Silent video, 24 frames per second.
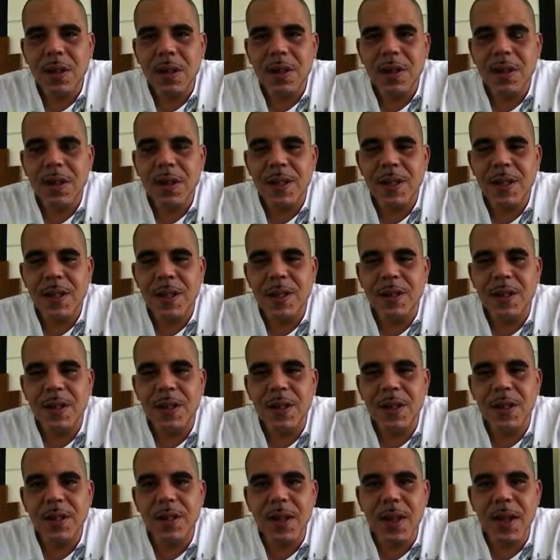it's
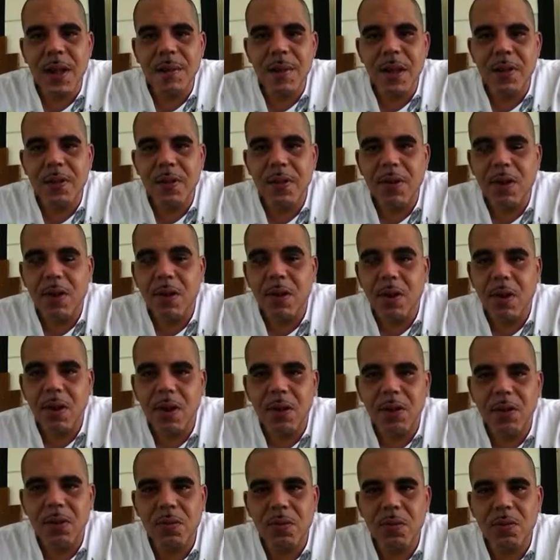good that I'm able to
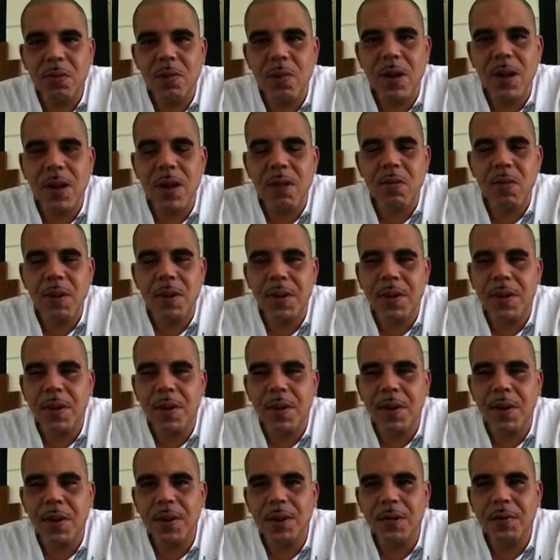call them when I want to
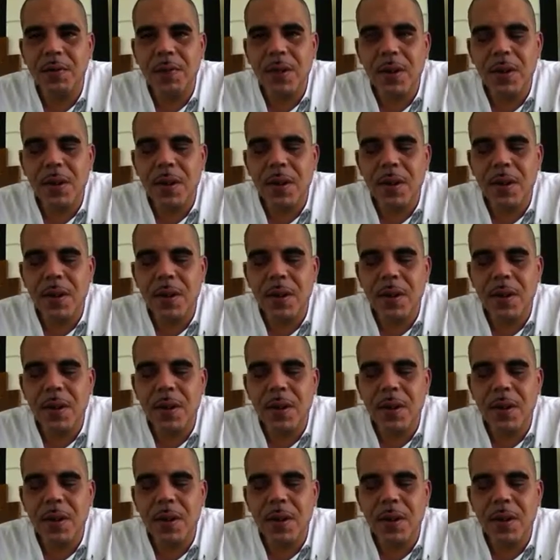call them,